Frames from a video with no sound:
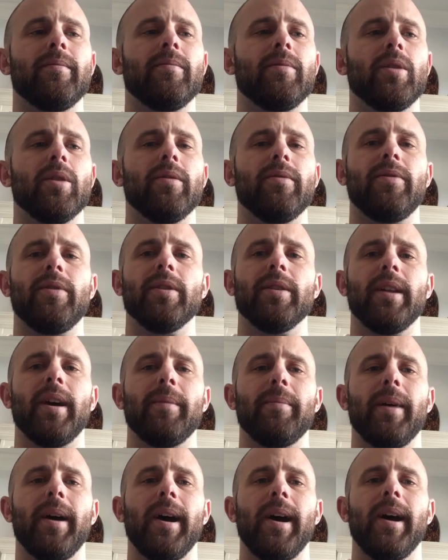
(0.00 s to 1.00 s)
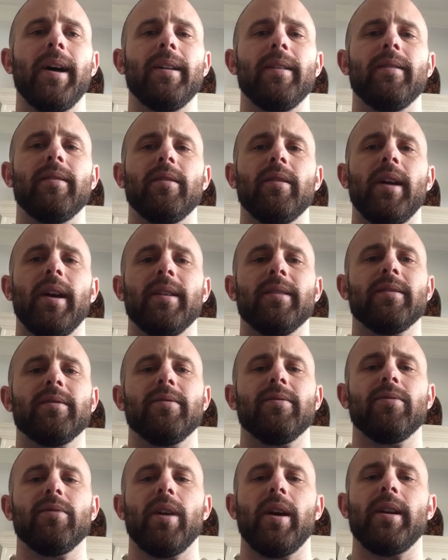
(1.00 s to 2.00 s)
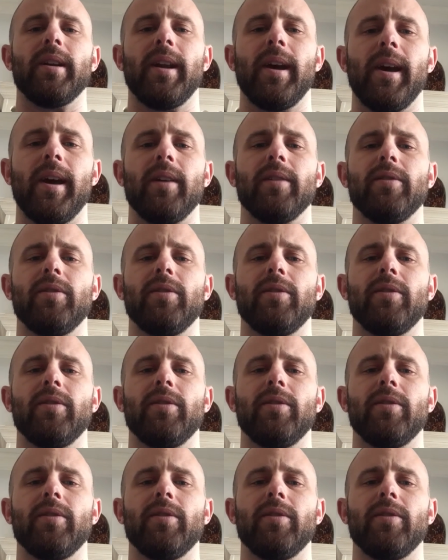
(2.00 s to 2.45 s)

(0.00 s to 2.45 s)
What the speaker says: Don't feel that bad as of right now.